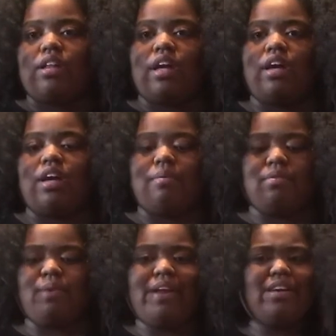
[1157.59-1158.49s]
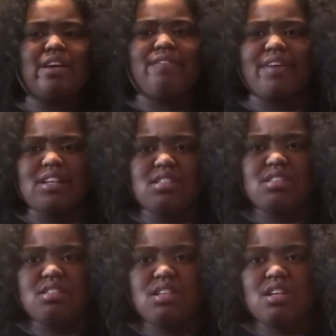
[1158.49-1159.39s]
Like, do I look
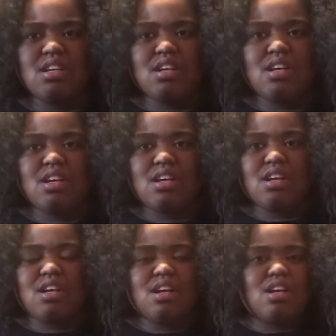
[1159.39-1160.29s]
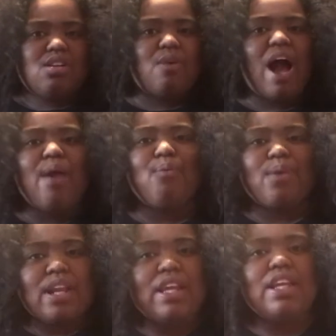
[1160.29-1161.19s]
infectious? Do I
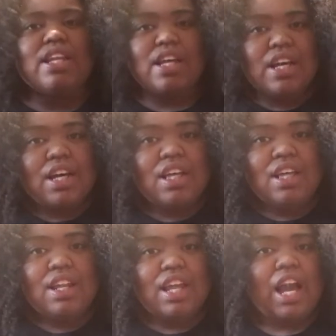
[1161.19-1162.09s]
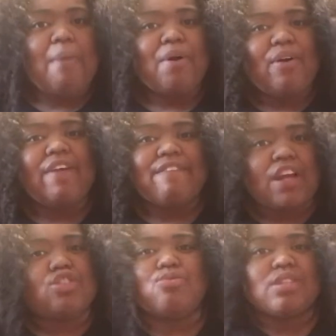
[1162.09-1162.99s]
really look like I'm going to
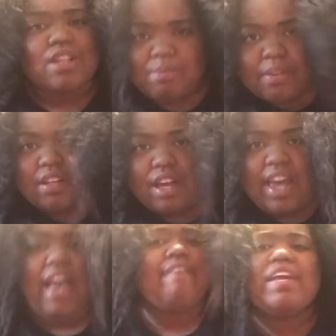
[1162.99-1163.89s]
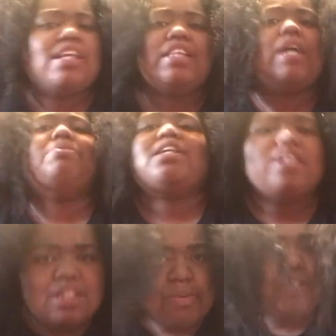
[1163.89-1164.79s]
infect you with something? If anything, I'm the
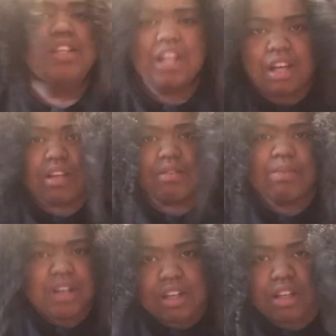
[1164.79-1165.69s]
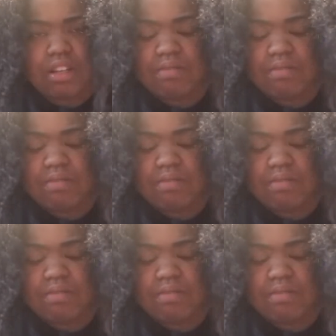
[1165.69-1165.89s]
cleanest person up. What?